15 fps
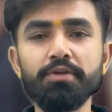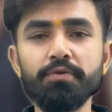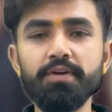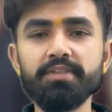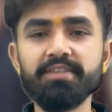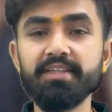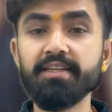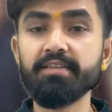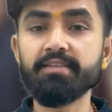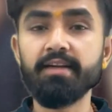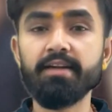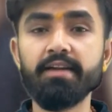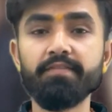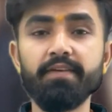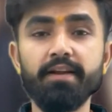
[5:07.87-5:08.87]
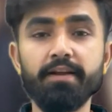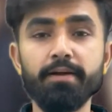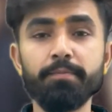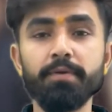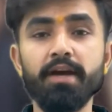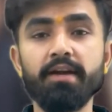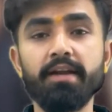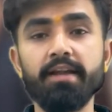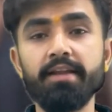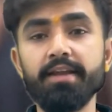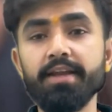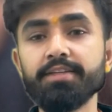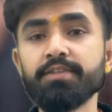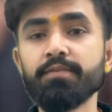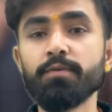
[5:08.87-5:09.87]
University recently welcomed a
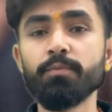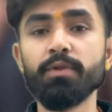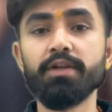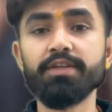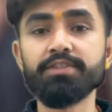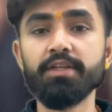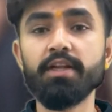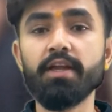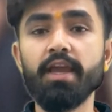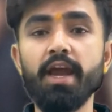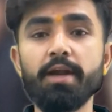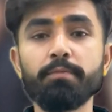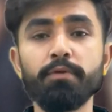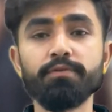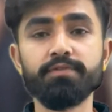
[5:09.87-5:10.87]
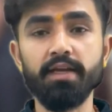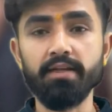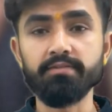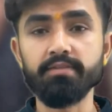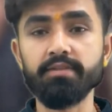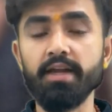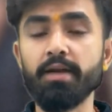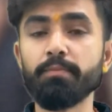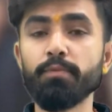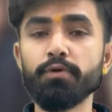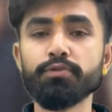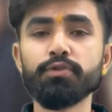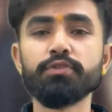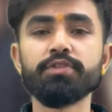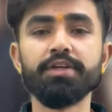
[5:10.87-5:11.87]
delegation from the Russian Academy of Sciences and
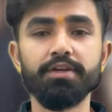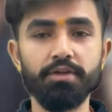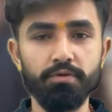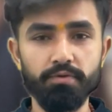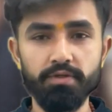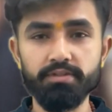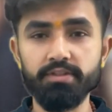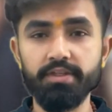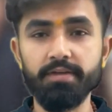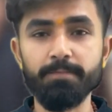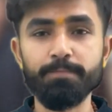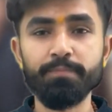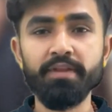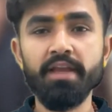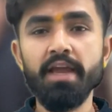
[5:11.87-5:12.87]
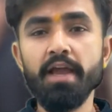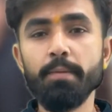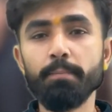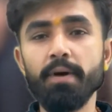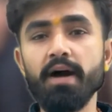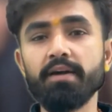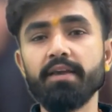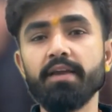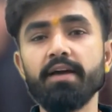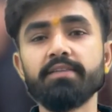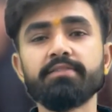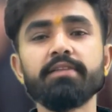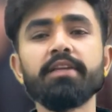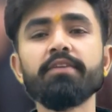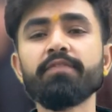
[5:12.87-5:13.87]
Moscow State University, marking a
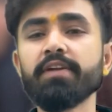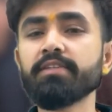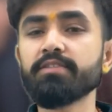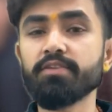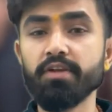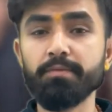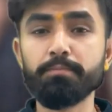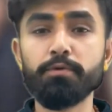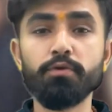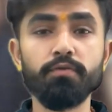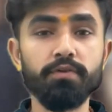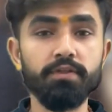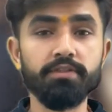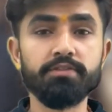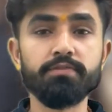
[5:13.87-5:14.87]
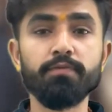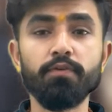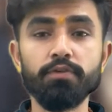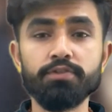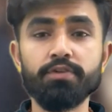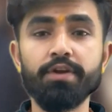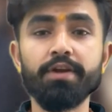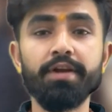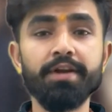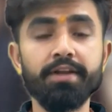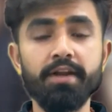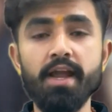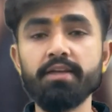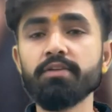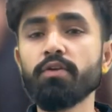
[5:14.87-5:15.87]
significant step towards fostering
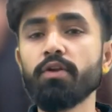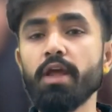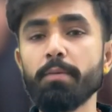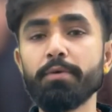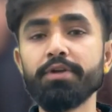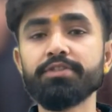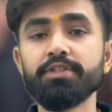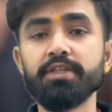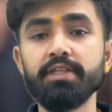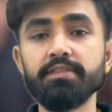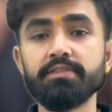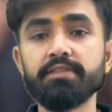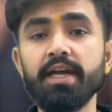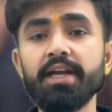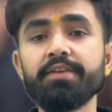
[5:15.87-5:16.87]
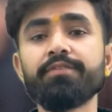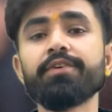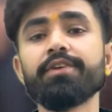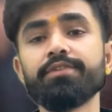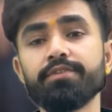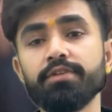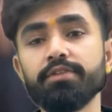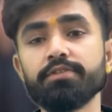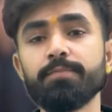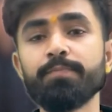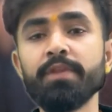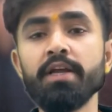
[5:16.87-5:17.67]
international collaboration in scientific research.